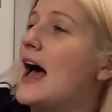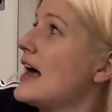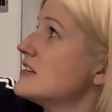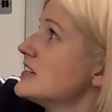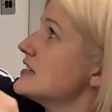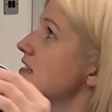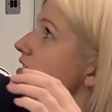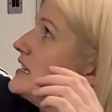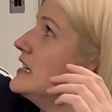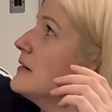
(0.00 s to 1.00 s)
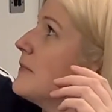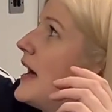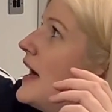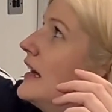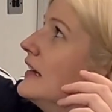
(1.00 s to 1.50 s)
As you can see,
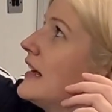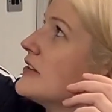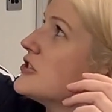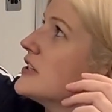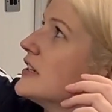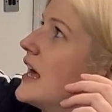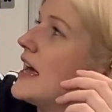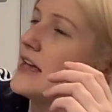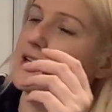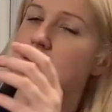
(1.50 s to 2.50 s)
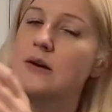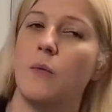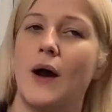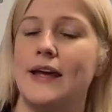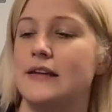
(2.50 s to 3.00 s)
my kitchen is
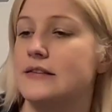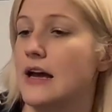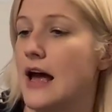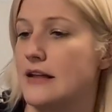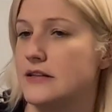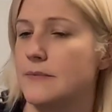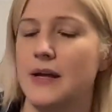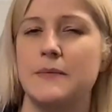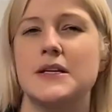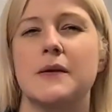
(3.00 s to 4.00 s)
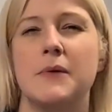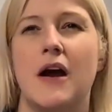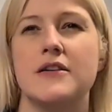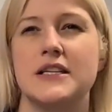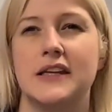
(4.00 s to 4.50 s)
white and sometimes it can be
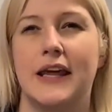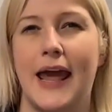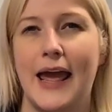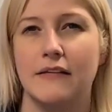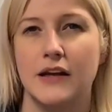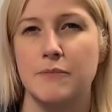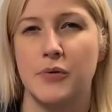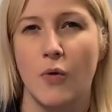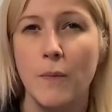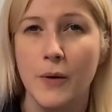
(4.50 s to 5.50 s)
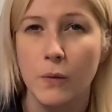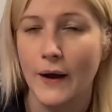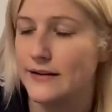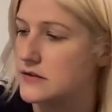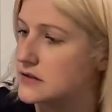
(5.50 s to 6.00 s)
hard to get like proper
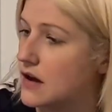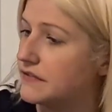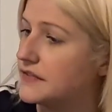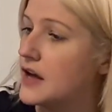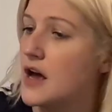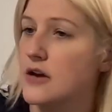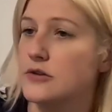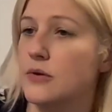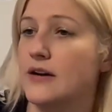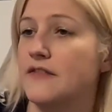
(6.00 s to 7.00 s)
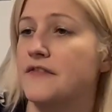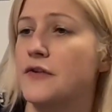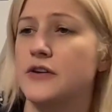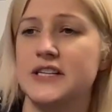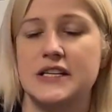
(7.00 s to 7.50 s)
white stuff. So I got
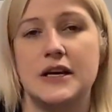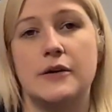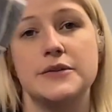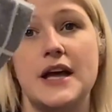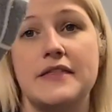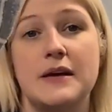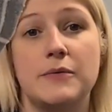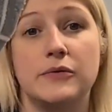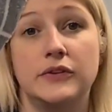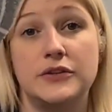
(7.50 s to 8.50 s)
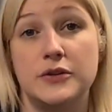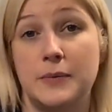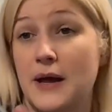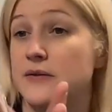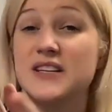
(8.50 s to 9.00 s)
four tea towels and they were only £2
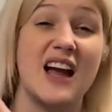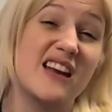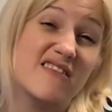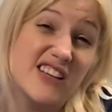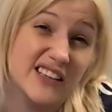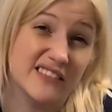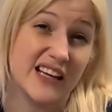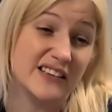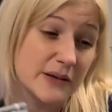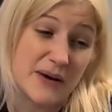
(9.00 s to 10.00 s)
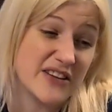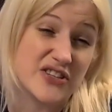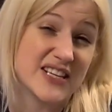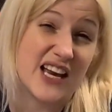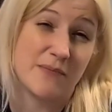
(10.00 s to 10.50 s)
and I really liked them. I
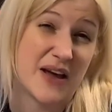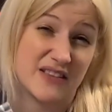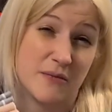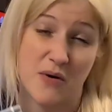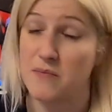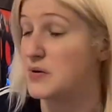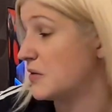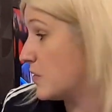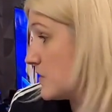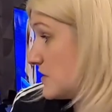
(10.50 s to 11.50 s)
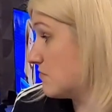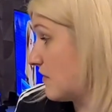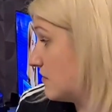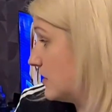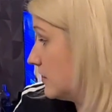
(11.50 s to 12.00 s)
just kind of picked them up because
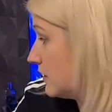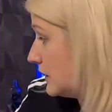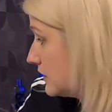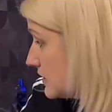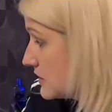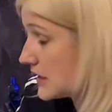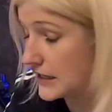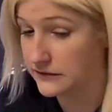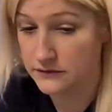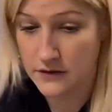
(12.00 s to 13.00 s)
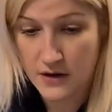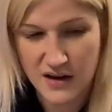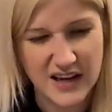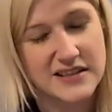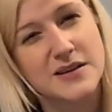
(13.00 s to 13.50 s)
I really liked the design
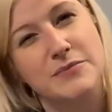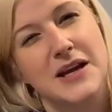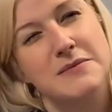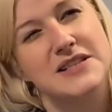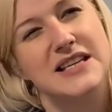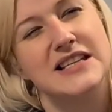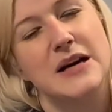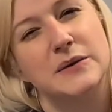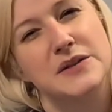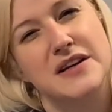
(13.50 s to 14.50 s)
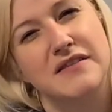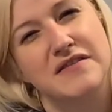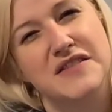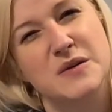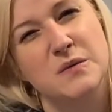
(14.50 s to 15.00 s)
and sometimes tea towels can
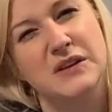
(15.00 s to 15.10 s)
feel